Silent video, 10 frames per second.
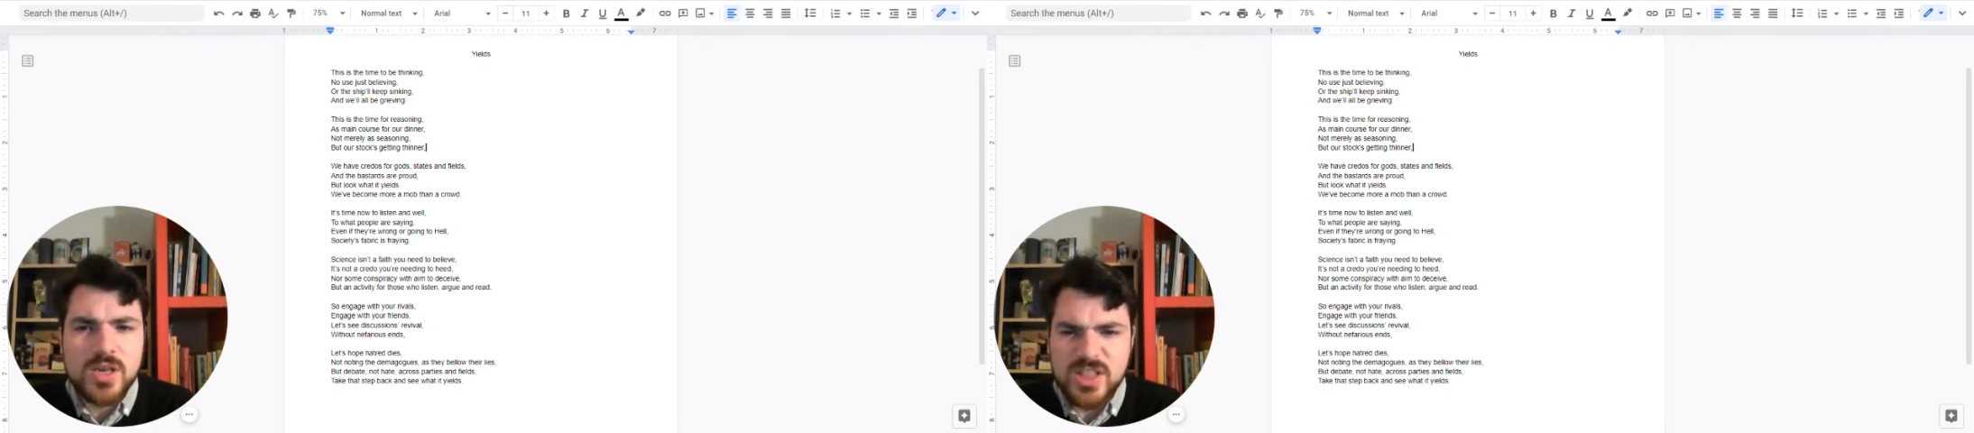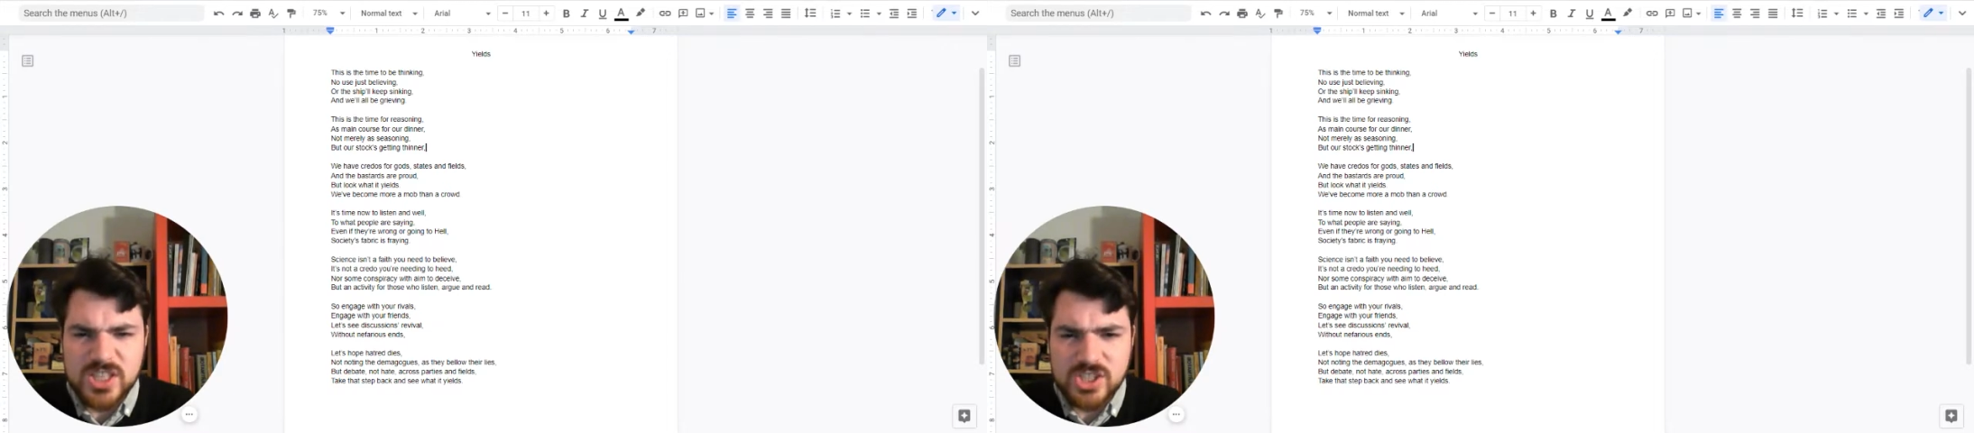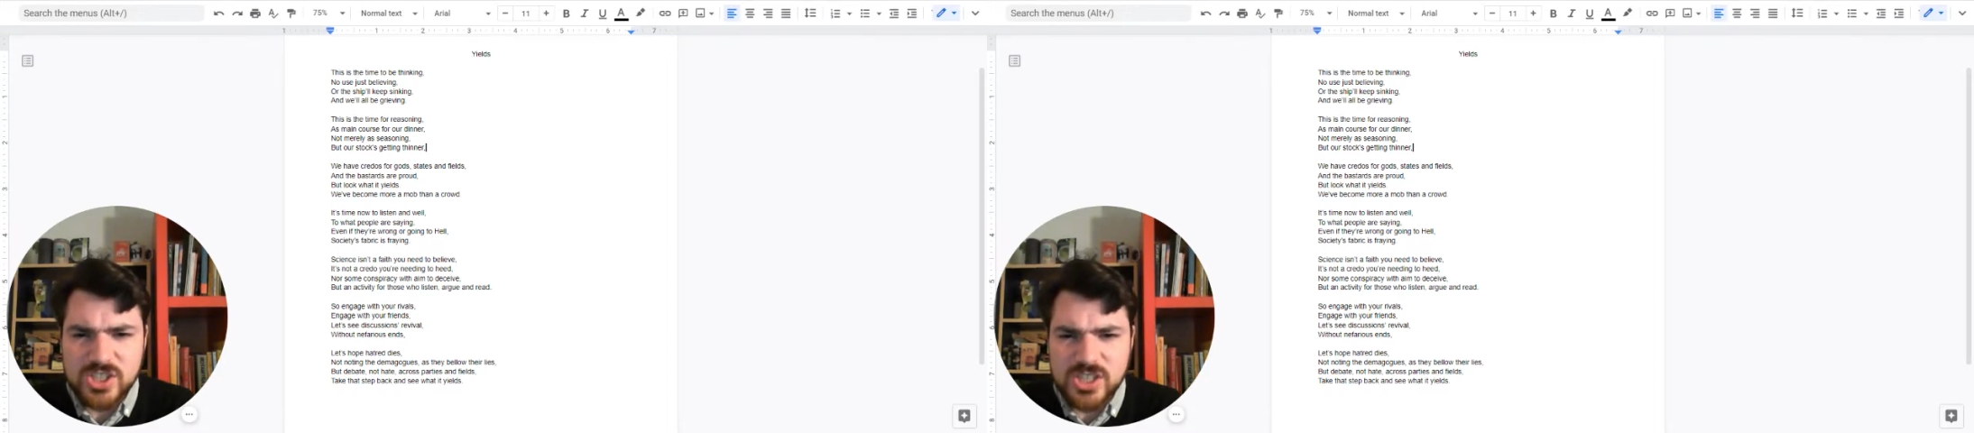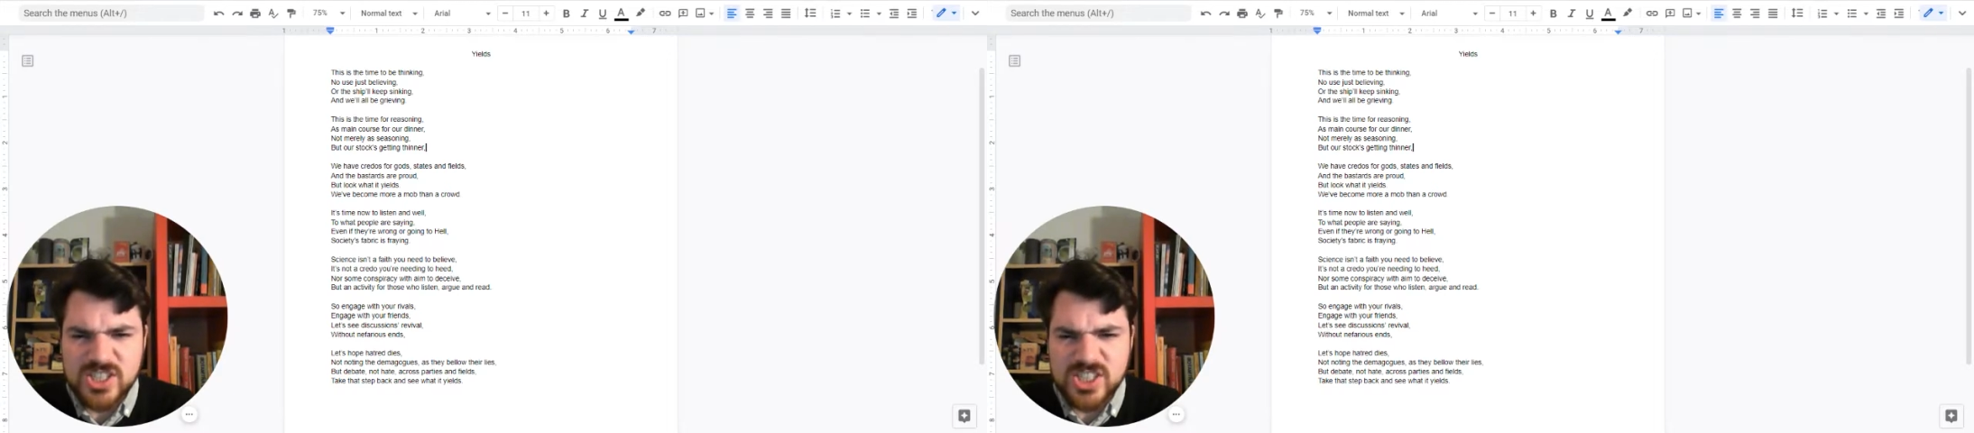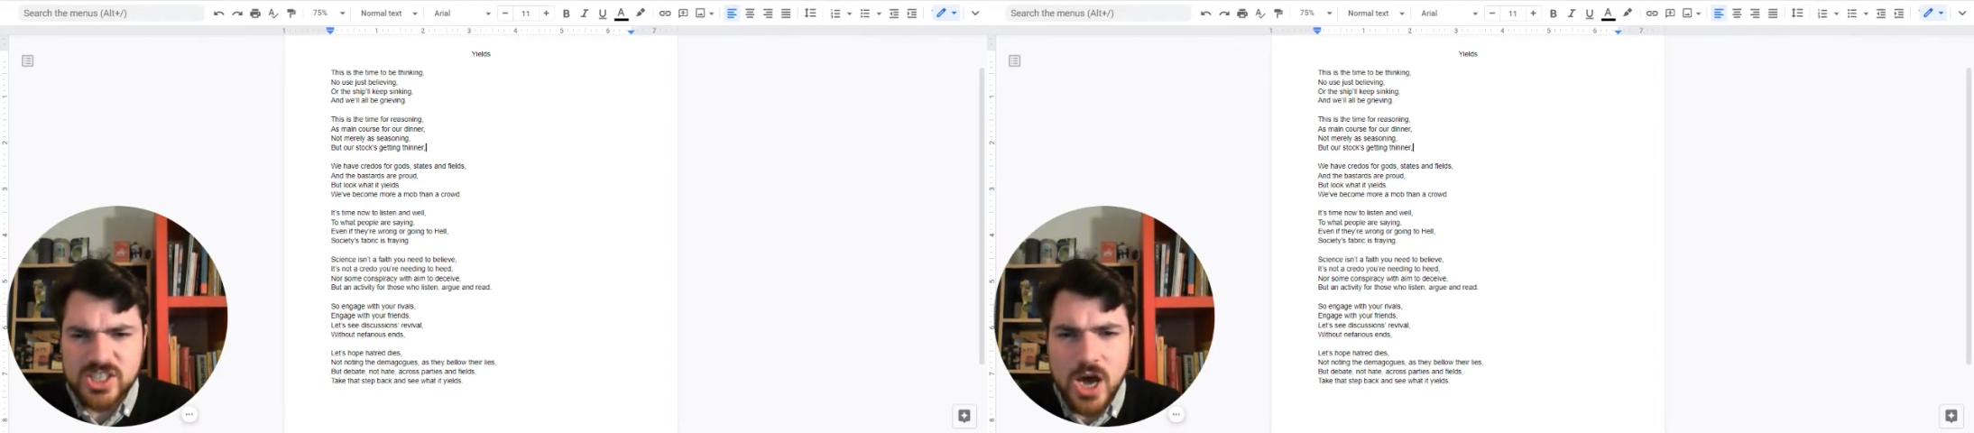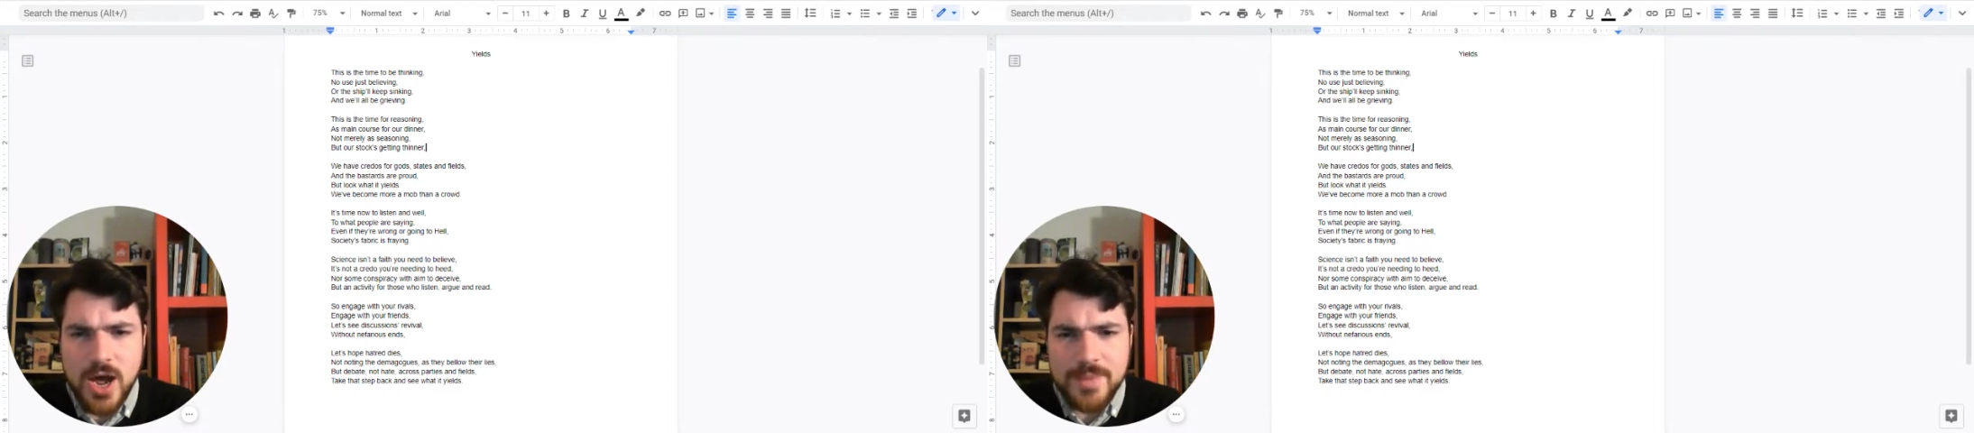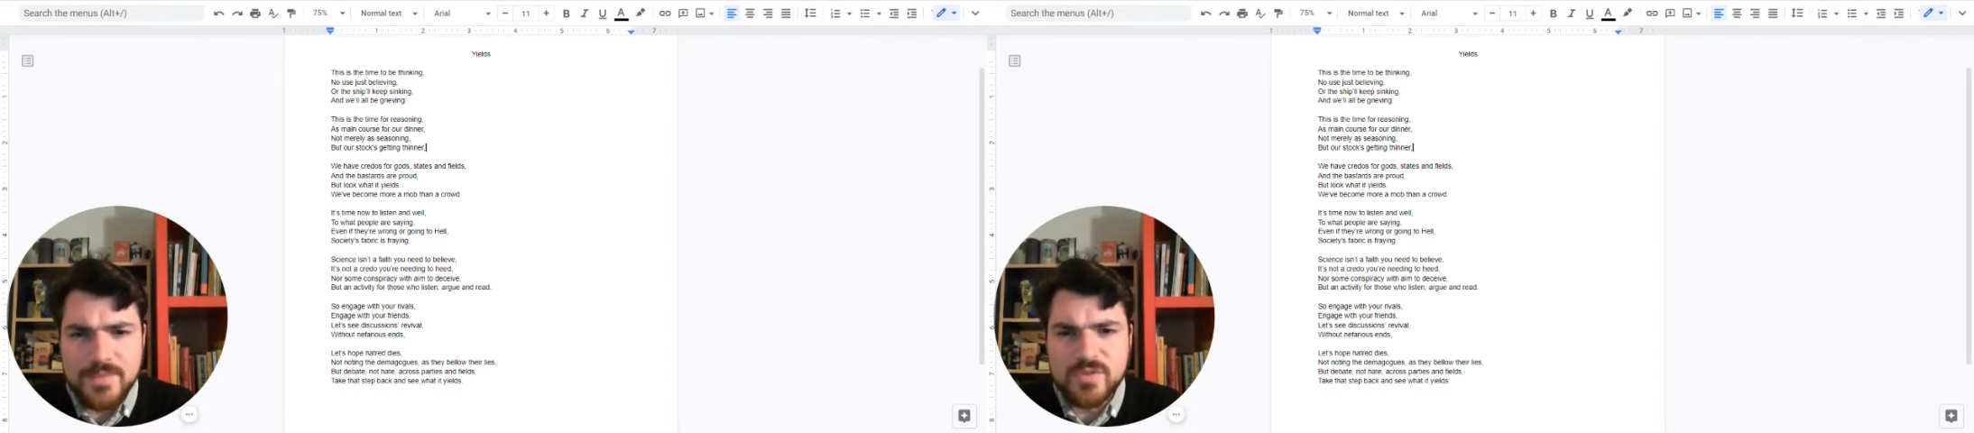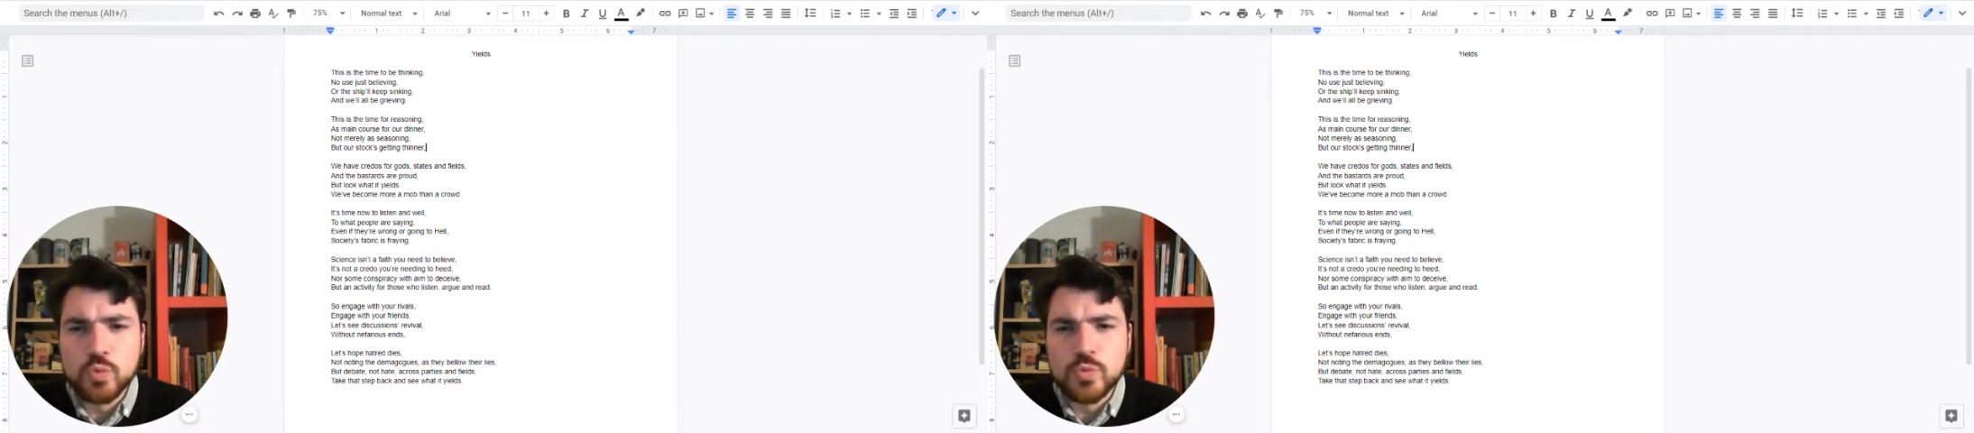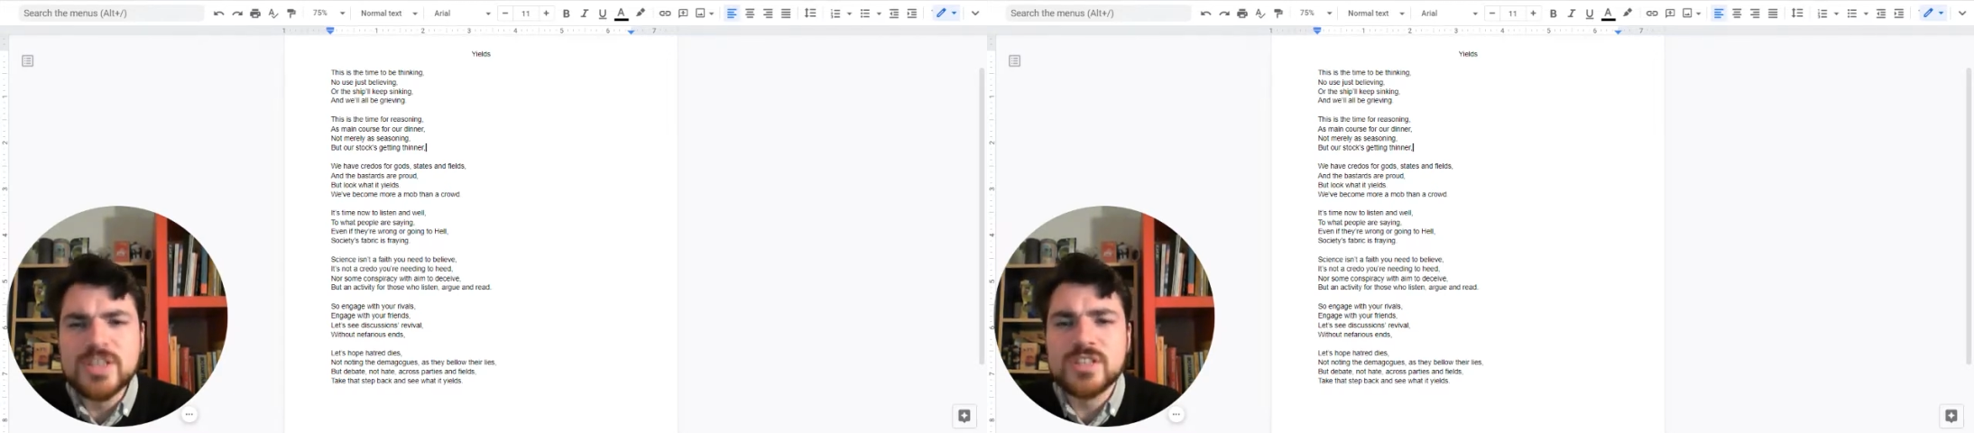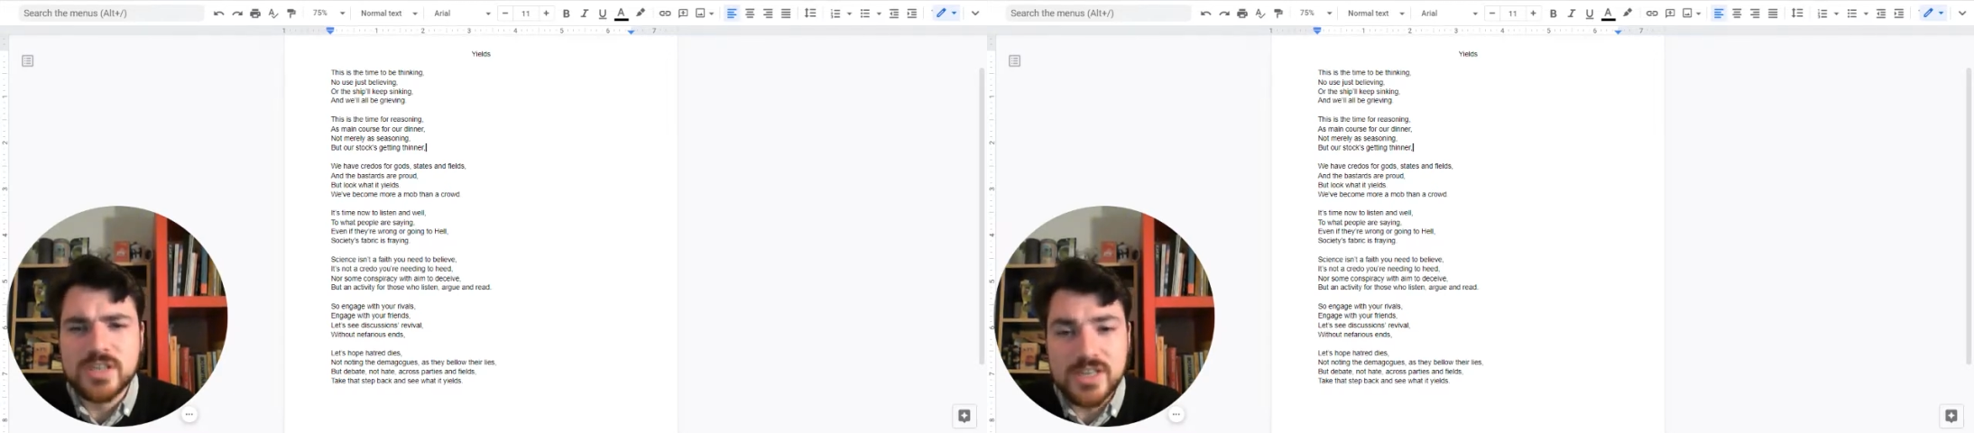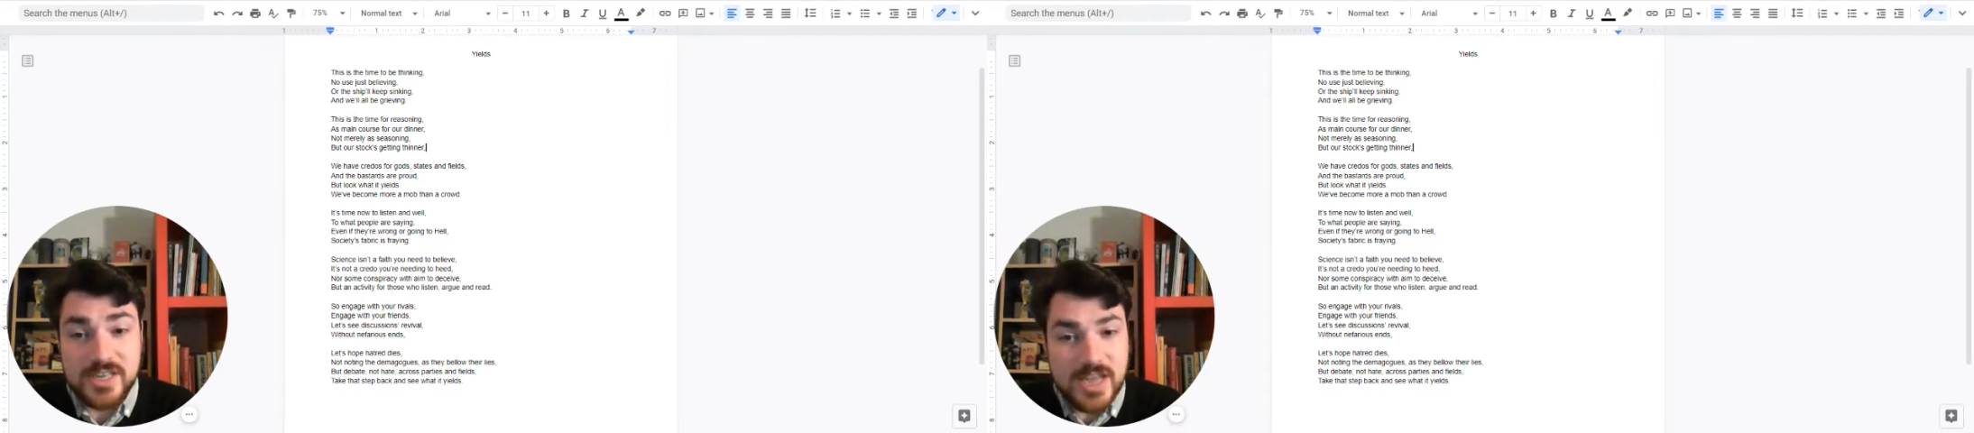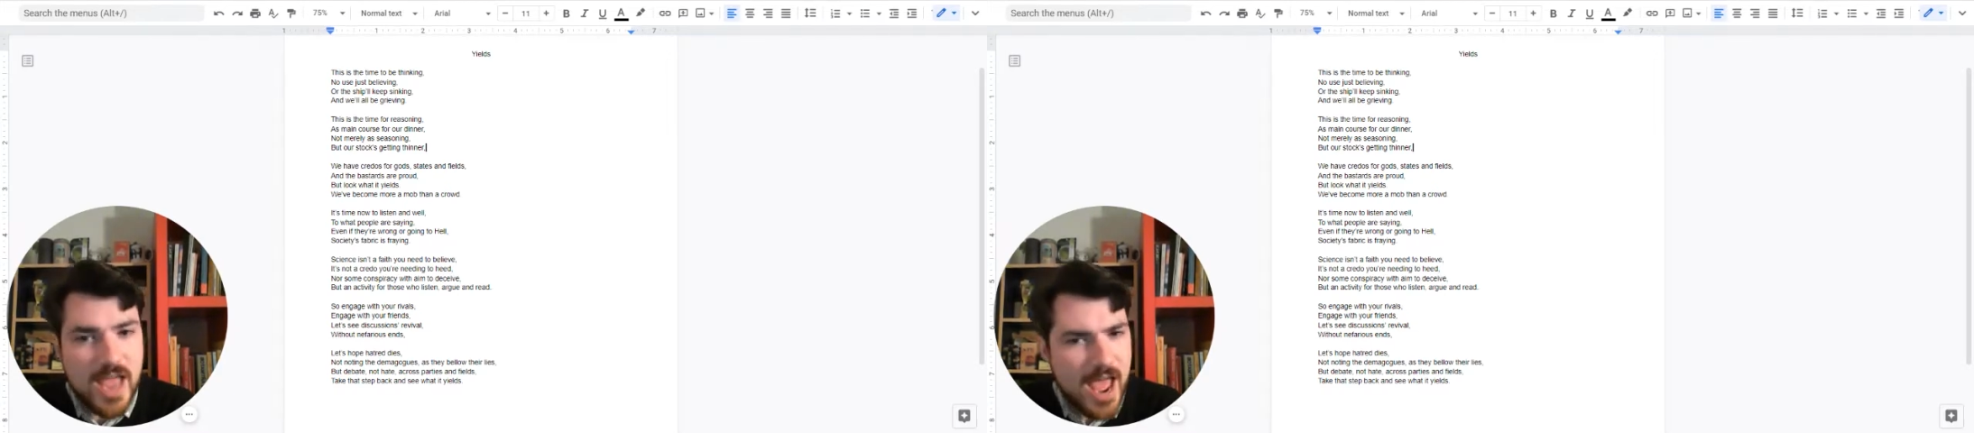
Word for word: This is the time for reasoning,